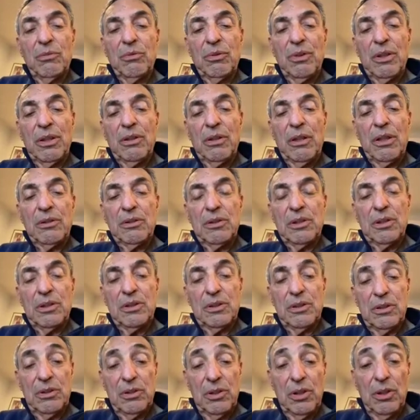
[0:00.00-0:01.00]
well,
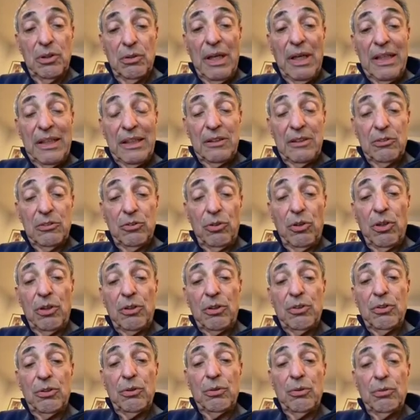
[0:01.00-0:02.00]
I can talk
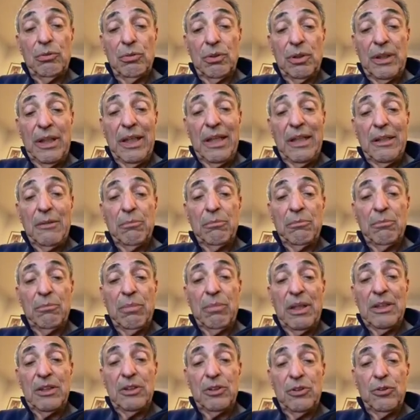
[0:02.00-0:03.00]
to you again
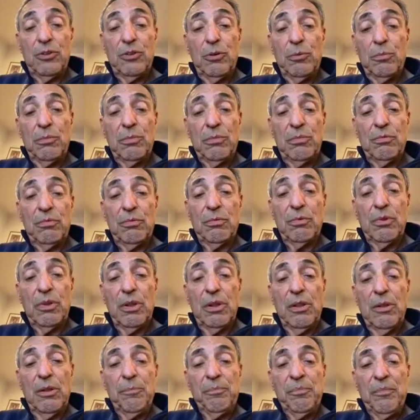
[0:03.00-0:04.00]
by Zoom,
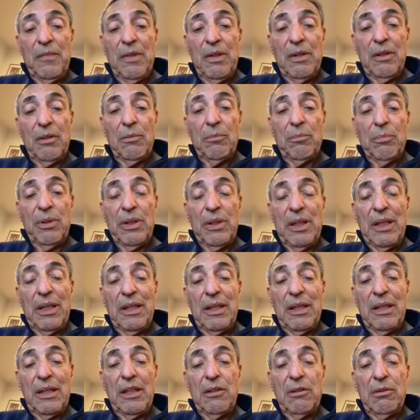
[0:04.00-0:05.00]
but I
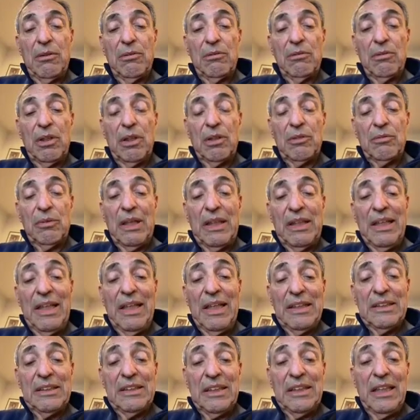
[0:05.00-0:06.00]

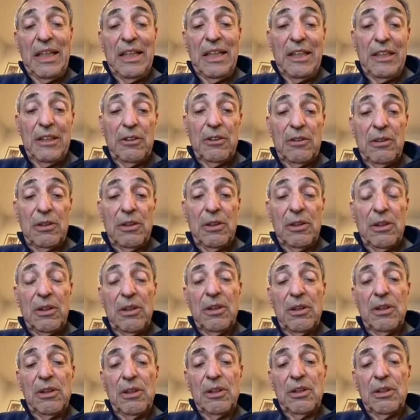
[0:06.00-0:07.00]
can't stay here.
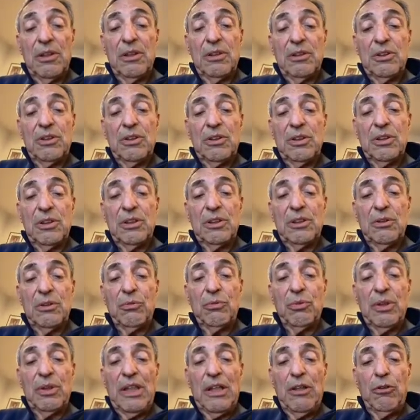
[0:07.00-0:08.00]
And she said,
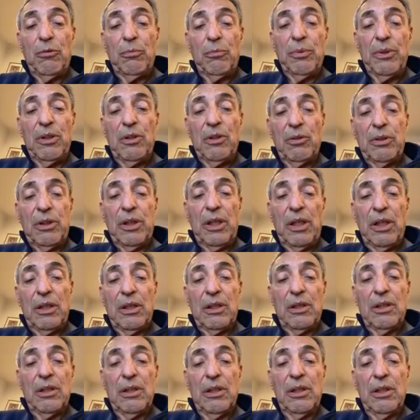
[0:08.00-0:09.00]
well, that will be okay.
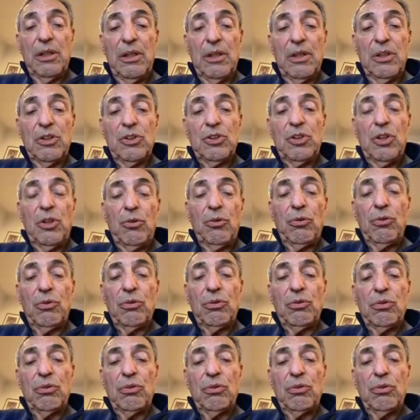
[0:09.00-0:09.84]
So